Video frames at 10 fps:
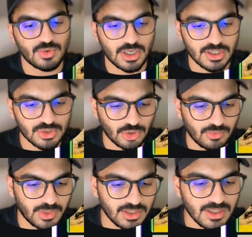are
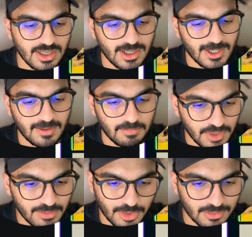solving a
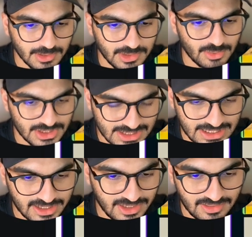big problem here, which is
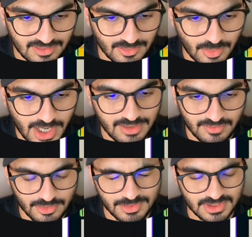literally why
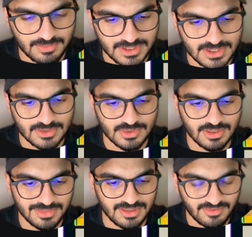you've opened the pest control
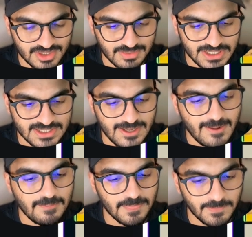company in the first place.
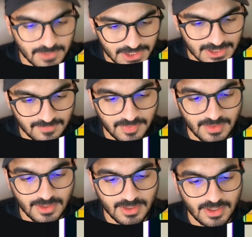But
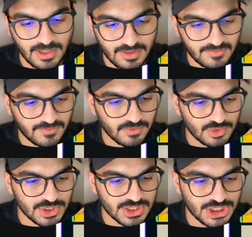if you
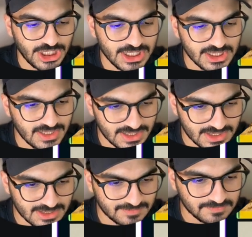just change this